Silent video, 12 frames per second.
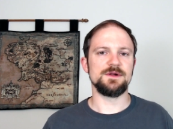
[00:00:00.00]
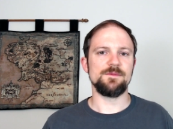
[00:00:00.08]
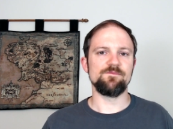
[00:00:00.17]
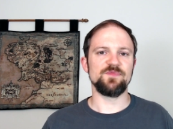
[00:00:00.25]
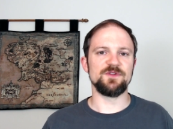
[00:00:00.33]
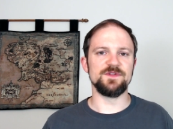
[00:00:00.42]

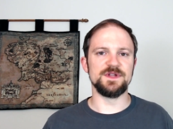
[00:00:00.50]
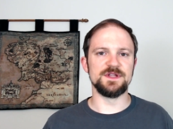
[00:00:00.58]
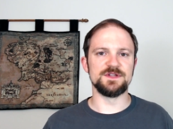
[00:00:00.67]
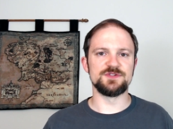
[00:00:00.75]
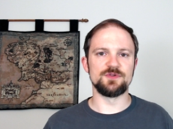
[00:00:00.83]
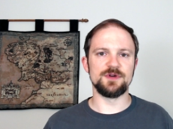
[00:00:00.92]
If you did
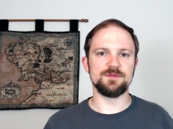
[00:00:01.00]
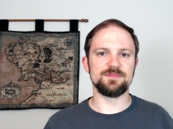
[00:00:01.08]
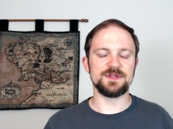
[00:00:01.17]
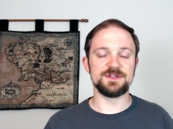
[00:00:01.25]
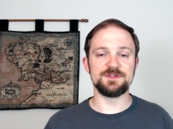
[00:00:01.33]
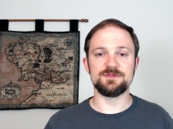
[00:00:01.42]
enjoy it,
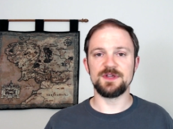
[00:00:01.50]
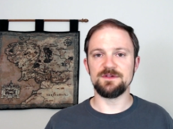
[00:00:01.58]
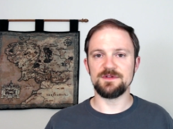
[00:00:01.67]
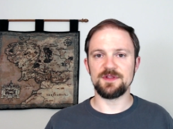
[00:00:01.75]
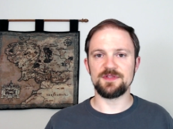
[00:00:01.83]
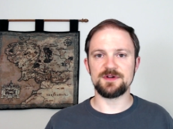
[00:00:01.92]
please do
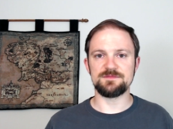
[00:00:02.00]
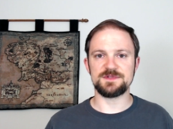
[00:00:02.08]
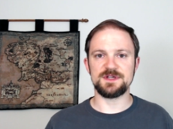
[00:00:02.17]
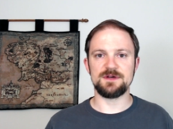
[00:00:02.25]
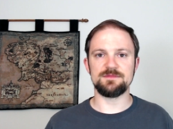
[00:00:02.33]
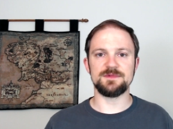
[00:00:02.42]
give it a thumbs
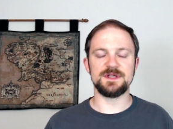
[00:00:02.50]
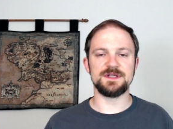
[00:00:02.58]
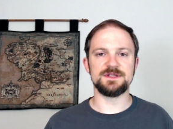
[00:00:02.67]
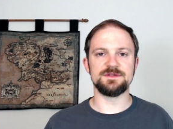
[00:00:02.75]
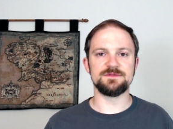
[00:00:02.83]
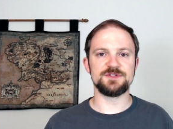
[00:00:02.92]
up
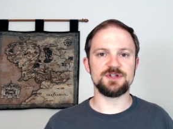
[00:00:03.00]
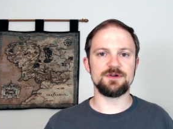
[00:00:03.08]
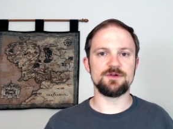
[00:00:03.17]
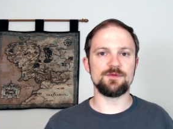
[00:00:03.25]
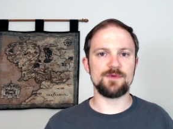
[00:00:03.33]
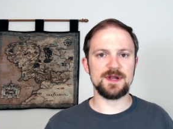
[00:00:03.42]
and share
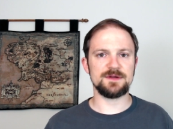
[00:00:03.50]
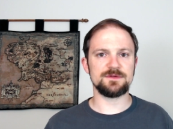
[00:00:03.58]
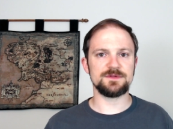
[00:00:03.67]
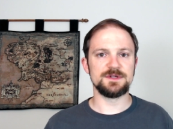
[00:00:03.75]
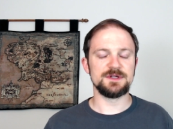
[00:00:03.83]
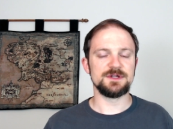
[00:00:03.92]
it
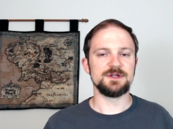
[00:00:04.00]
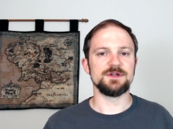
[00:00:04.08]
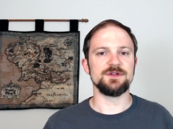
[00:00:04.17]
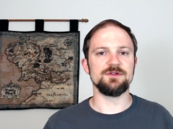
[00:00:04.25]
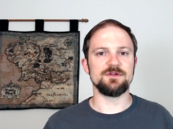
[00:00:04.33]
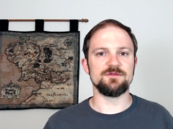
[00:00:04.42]
around.
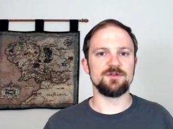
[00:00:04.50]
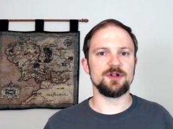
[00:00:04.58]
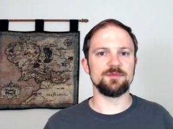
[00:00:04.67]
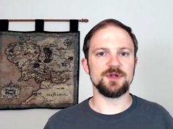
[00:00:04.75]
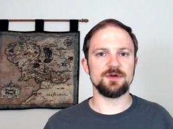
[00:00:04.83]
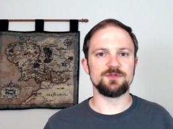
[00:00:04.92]
You can
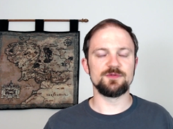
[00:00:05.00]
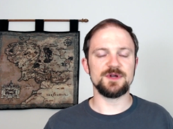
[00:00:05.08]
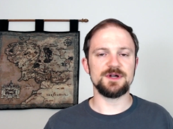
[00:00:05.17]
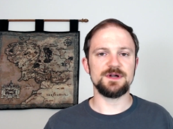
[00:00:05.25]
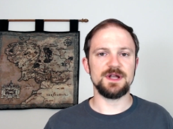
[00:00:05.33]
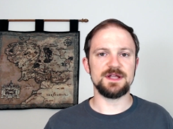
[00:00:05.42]
follow me on
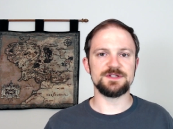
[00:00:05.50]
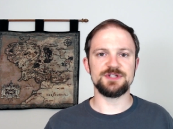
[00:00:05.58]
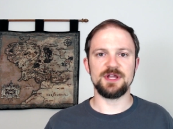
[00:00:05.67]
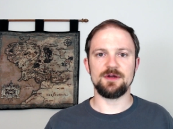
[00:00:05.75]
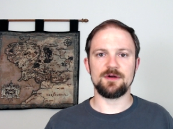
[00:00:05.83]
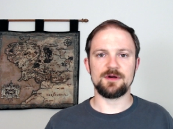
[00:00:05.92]
Twitter at
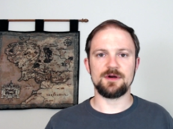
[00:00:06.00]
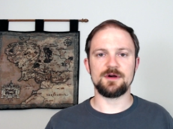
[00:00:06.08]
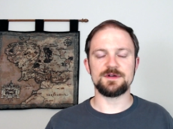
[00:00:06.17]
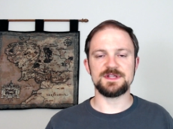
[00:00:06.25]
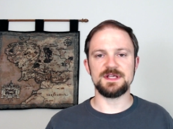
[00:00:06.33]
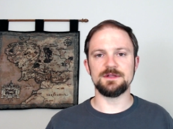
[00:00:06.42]

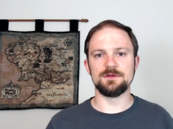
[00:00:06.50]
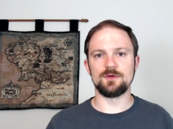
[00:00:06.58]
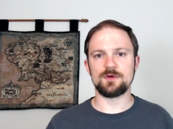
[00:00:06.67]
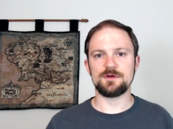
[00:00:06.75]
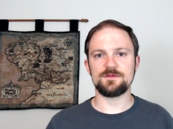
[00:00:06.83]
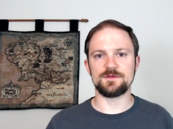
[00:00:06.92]

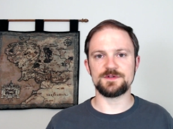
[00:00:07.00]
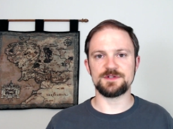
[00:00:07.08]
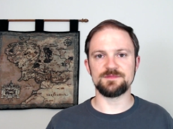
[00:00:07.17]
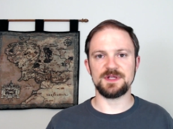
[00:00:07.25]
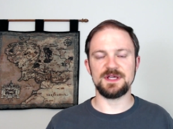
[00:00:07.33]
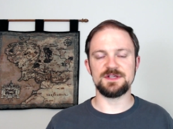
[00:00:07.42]
JRRTLore for
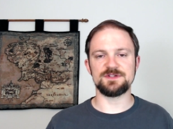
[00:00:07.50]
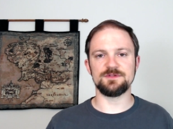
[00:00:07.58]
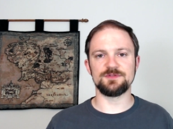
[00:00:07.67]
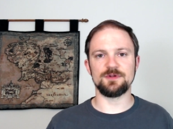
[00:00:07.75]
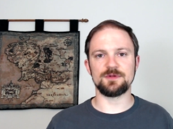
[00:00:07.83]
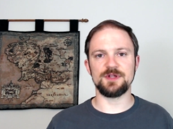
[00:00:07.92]
some occasional
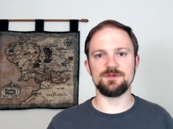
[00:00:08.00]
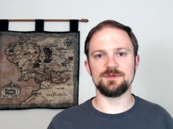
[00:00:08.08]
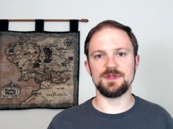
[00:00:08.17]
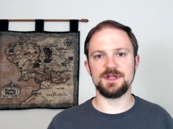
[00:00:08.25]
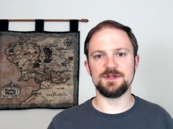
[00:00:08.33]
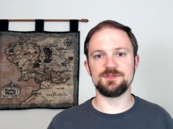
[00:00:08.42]

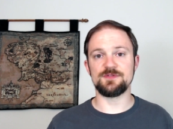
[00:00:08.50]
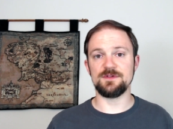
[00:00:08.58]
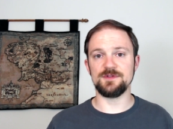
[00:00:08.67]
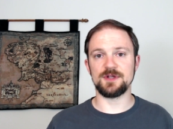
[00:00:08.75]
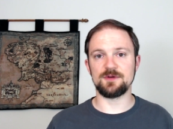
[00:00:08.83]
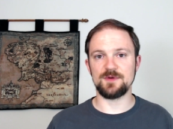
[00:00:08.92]
Tolkien-related
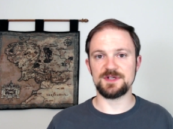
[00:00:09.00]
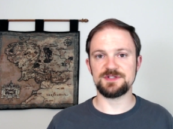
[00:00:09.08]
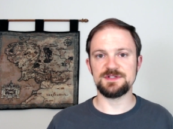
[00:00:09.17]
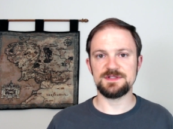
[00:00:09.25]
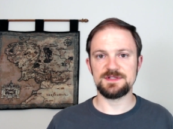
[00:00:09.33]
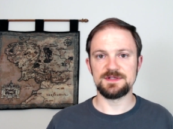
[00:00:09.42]
trivia
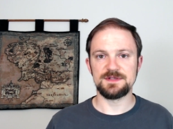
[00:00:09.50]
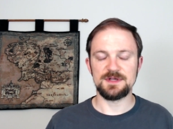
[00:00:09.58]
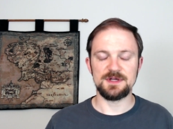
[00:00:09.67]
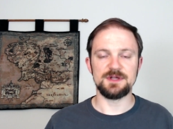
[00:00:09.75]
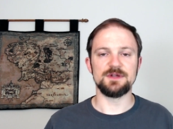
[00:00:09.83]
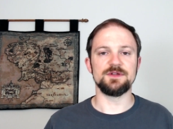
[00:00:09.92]
questions.
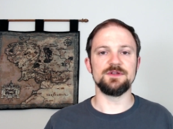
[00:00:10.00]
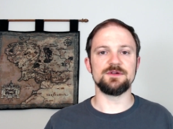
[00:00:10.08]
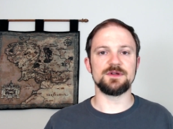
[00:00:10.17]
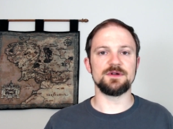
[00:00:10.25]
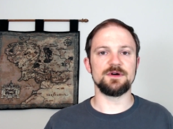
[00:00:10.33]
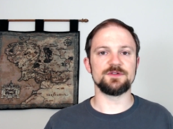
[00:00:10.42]
You
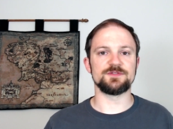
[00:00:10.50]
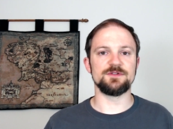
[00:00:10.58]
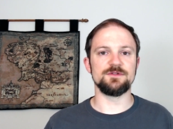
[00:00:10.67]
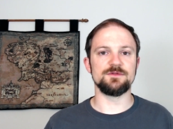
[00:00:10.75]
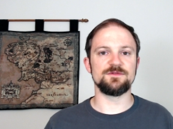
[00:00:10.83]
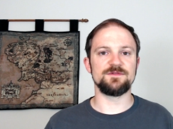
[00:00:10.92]
can
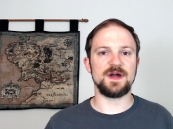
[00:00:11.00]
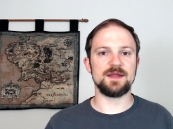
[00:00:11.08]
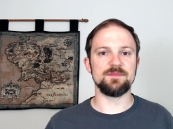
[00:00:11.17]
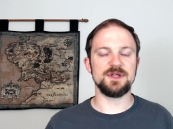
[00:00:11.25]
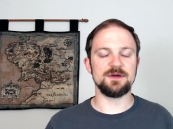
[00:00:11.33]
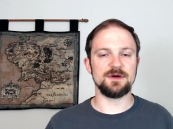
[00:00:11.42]
also
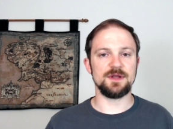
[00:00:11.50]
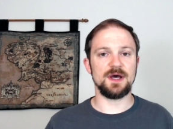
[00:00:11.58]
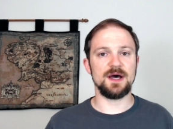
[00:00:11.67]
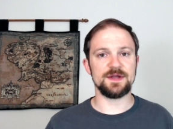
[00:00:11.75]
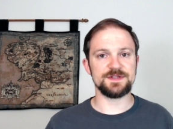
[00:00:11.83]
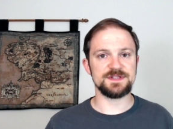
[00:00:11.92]
find me on
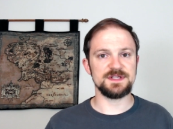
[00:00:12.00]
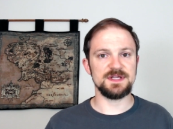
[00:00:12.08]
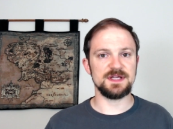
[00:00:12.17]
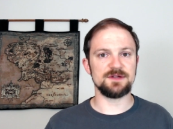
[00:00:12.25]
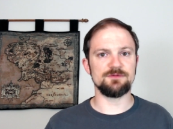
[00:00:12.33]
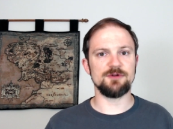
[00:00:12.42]

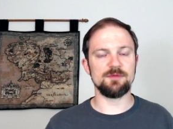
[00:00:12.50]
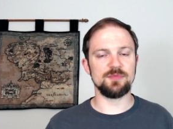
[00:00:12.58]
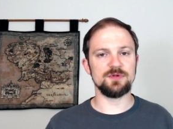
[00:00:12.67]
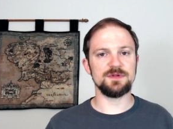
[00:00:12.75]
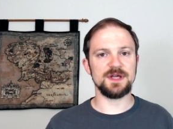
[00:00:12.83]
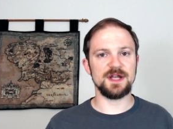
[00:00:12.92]
Odyssey and
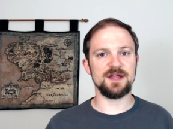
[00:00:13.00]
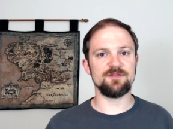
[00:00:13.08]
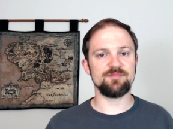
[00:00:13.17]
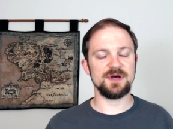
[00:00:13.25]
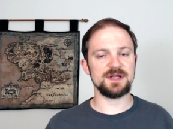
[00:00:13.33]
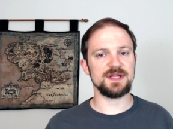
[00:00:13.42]
Rumble, and I
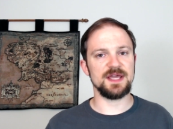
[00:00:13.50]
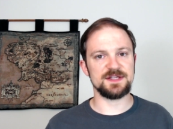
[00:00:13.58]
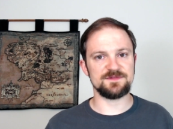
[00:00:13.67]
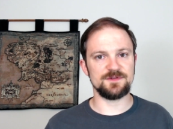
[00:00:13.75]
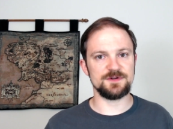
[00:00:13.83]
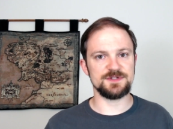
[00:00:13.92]
have
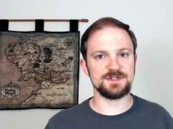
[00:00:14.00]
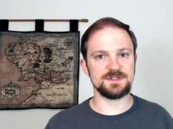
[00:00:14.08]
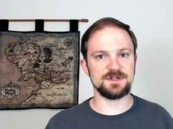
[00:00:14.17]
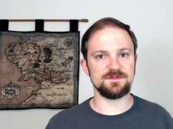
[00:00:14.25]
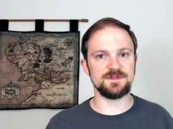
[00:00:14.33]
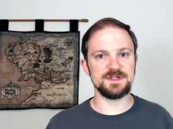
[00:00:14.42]
podcast
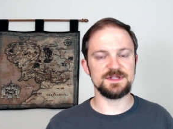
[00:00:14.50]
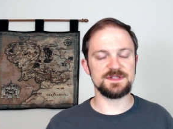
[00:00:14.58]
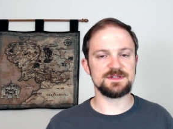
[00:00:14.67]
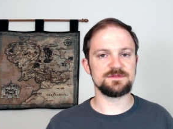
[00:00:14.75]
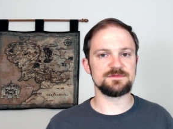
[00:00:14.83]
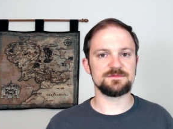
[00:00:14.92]
versions of
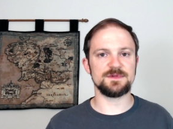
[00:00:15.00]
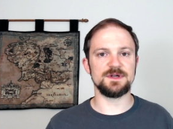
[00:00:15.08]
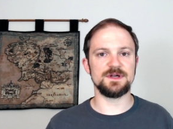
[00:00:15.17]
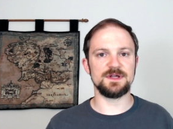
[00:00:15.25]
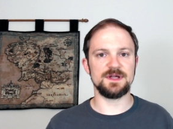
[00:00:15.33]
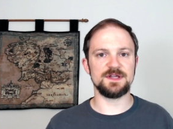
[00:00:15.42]
these
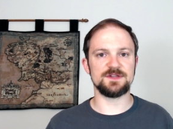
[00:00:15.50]
as